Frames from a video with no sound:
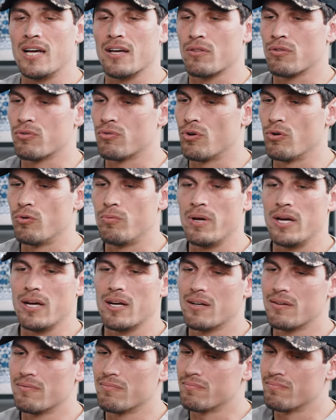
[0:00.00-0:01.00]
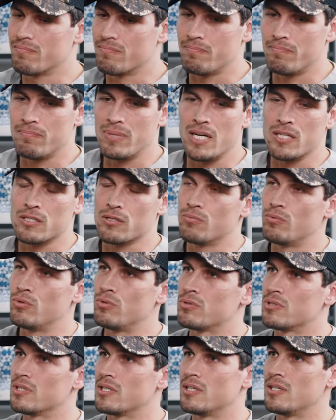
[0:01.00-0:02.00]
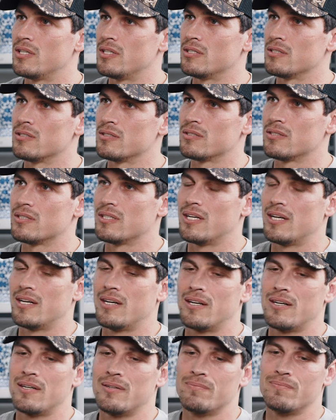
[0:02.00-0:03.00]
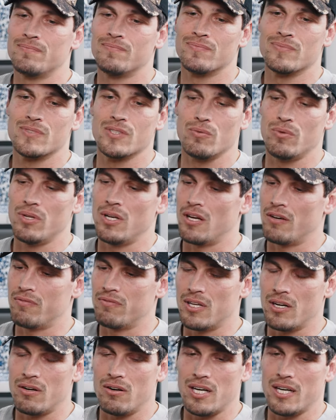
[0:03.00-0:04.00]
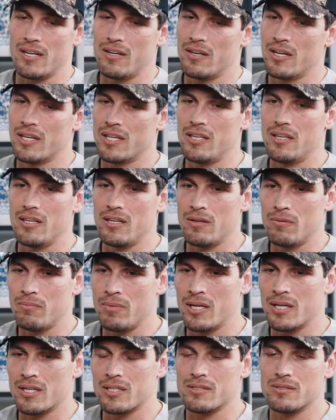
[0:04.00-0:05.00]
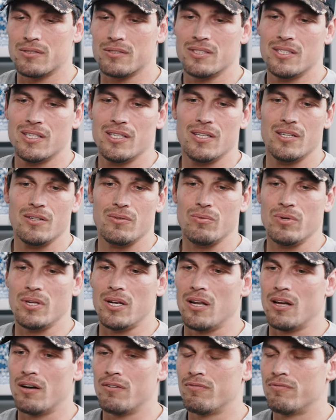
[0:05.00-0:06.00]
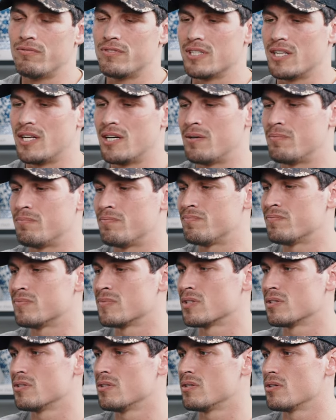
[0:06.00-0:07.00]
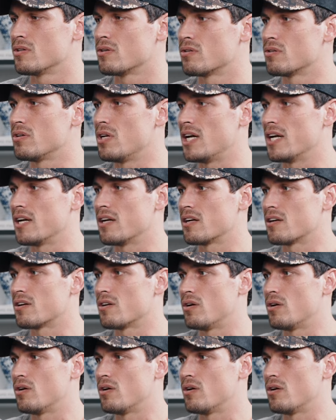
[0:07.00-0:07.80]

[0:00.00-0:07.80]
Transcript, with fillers: like throwback basketball singlets yeah um we loved our like Nike Air Max. We loved um, like